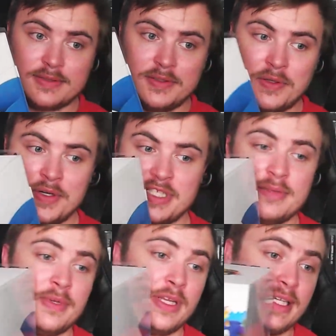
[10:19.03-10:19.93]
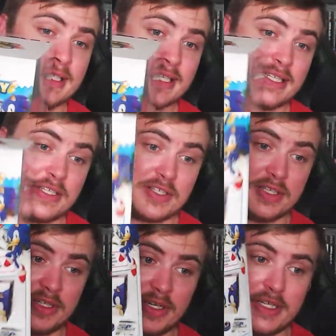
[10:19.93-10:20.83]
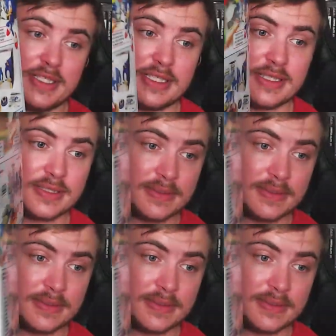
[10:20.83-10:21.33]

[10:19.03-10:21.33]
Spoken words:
Awesome collector's edition, guys.